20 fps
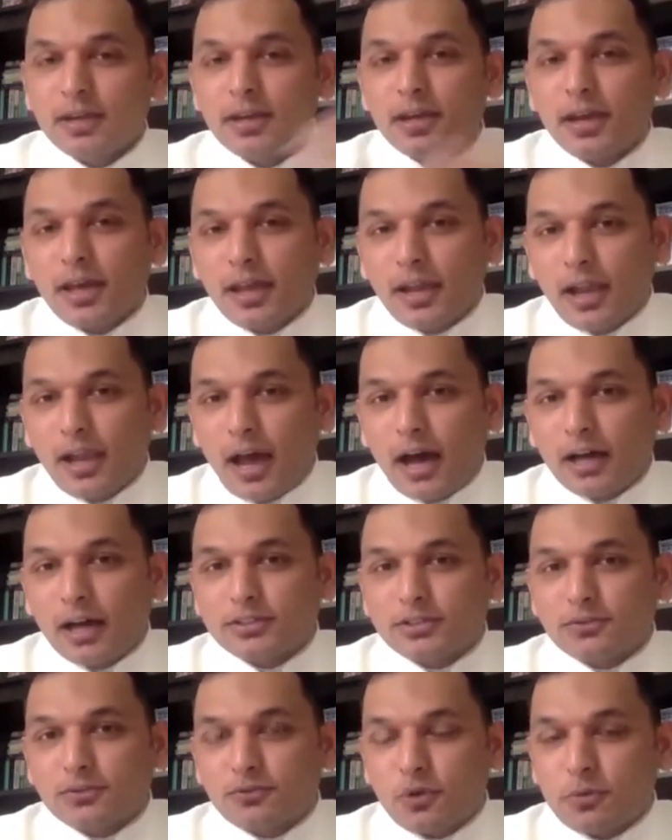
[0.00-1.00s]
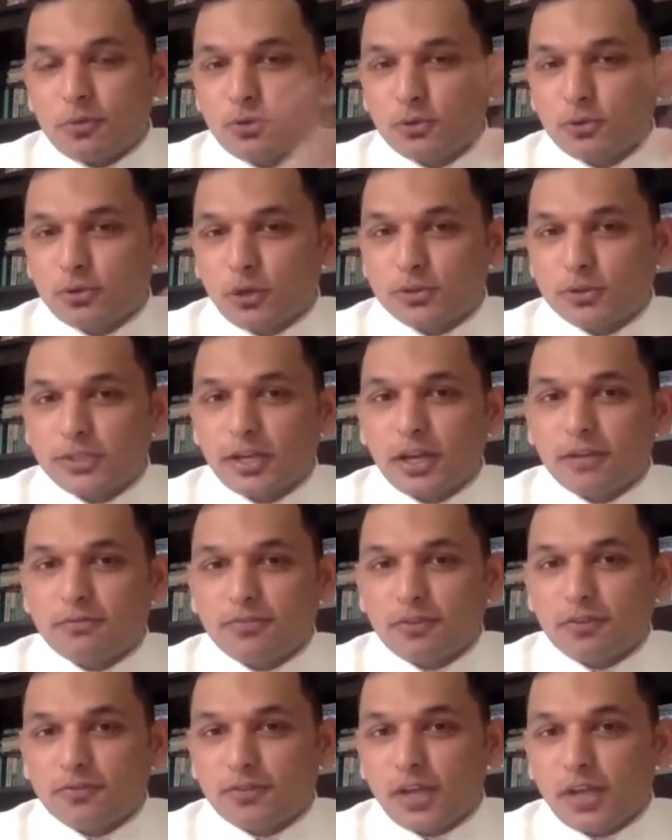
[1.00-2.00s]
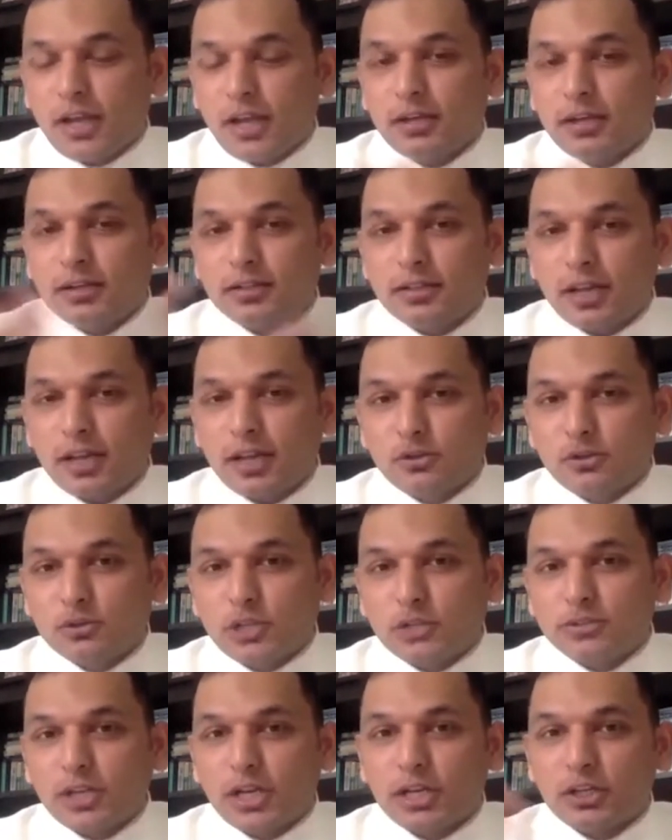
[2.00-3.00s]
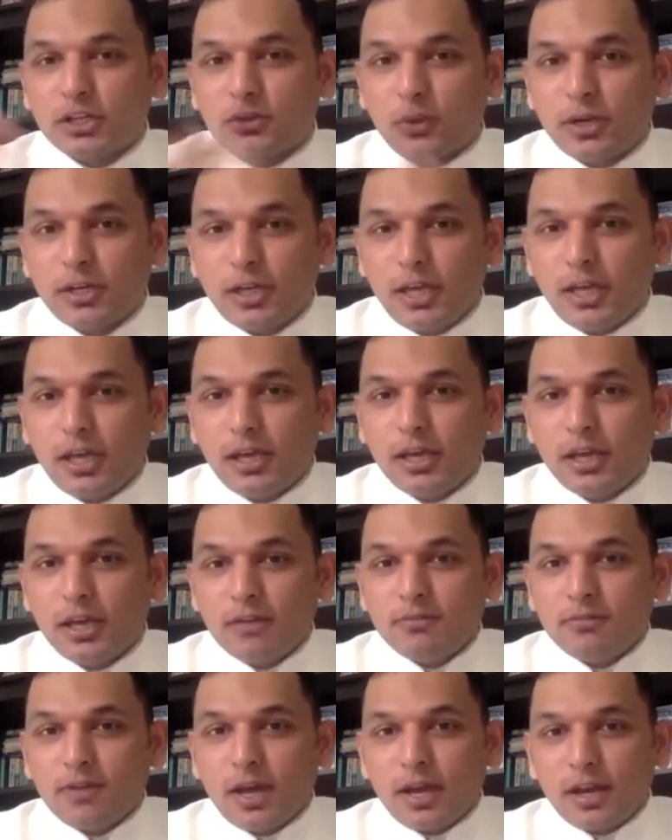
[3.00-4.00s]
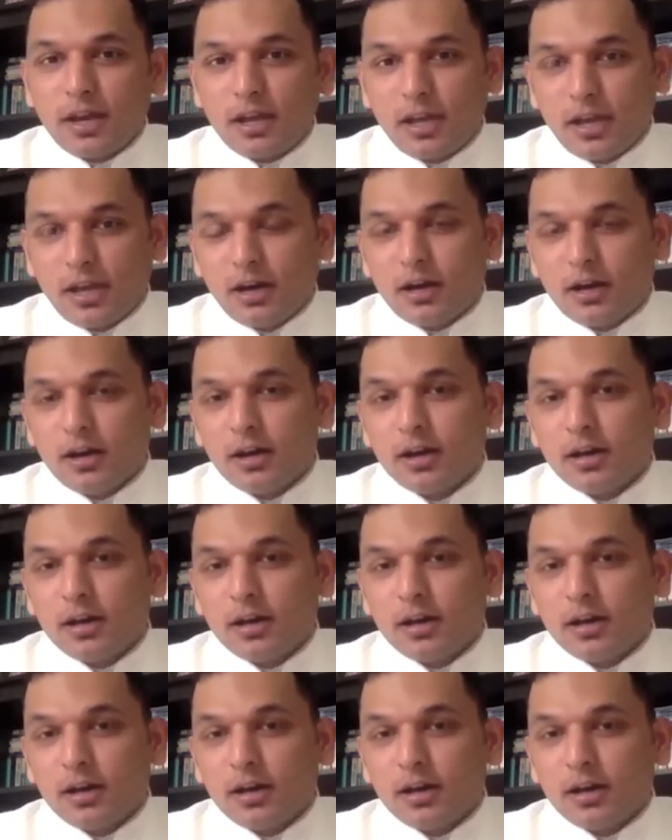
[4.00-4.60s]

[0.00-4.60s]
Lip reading: In last from 2015 till 2020, we are here.